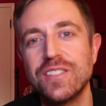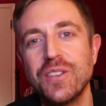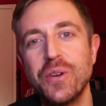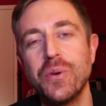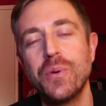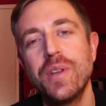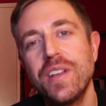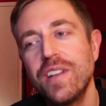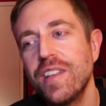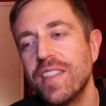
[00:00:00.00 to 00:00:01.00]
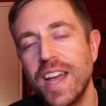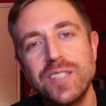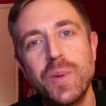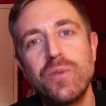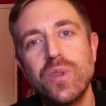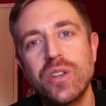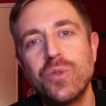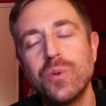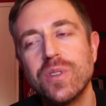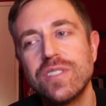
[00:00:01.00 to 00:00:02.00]
So that's been really
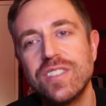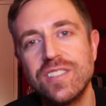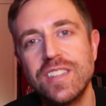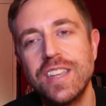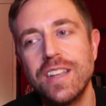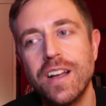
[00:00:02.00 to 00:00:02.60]
cool to see,